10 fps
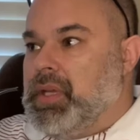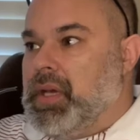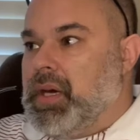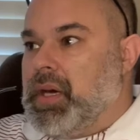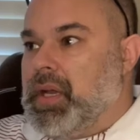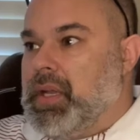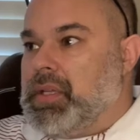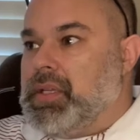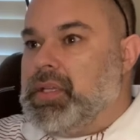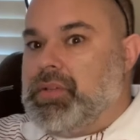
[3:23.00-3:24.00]
uh, and
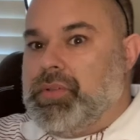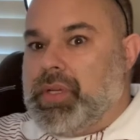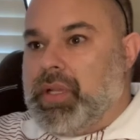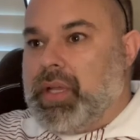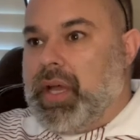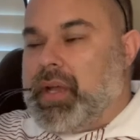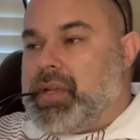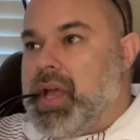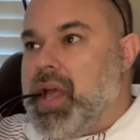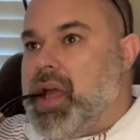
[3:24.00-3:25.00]
continue to
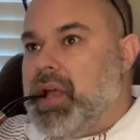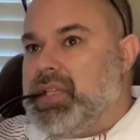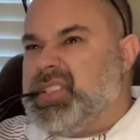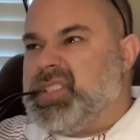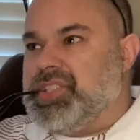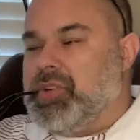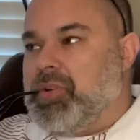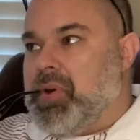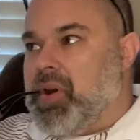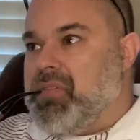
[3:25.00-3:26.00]
collect just to show
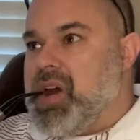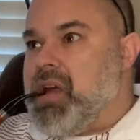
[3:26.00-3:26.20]
them off.